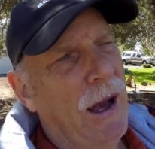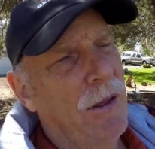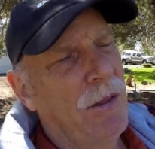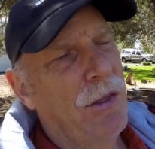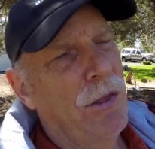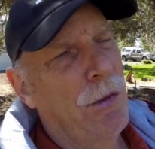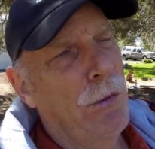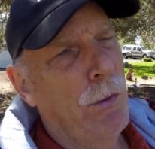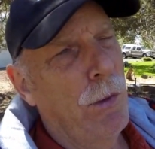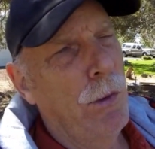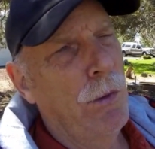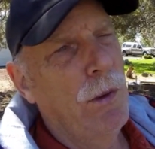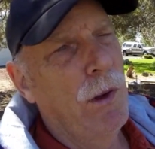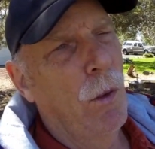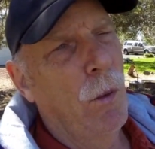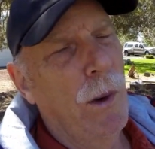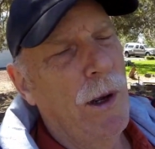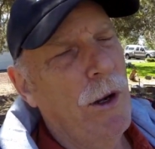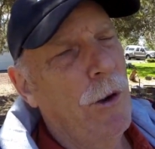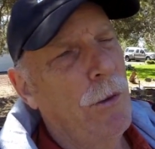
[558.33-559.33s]
through
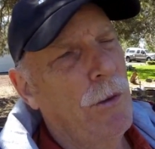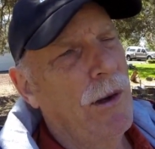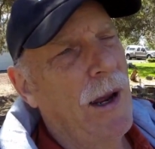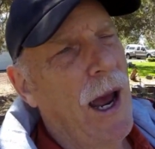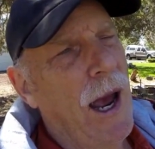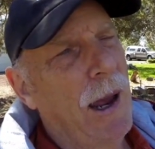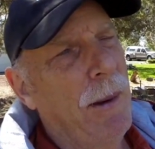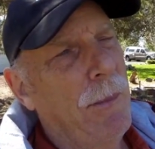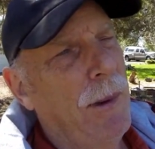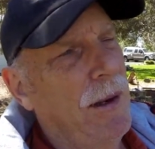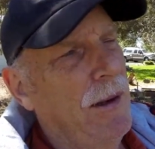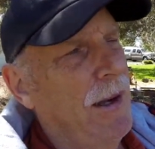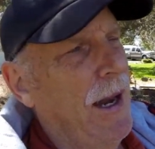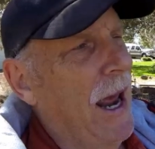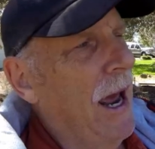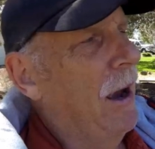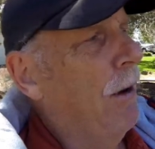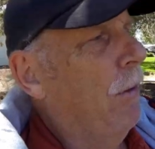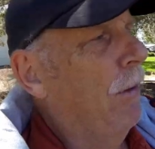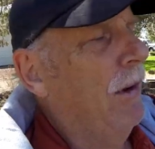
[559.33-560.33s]
the winter time, and
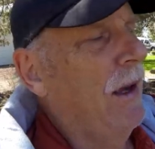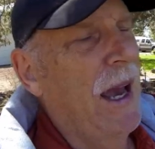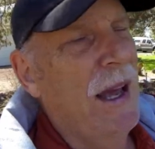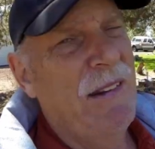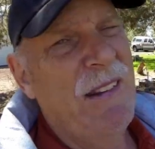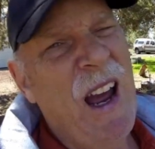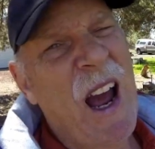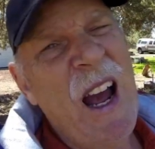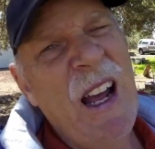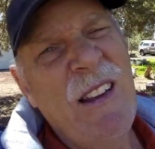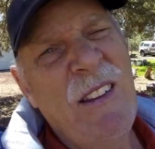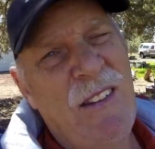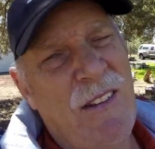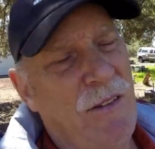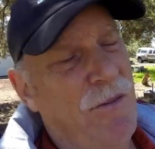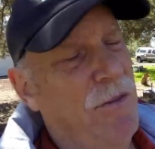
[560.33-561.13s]
now we've got tons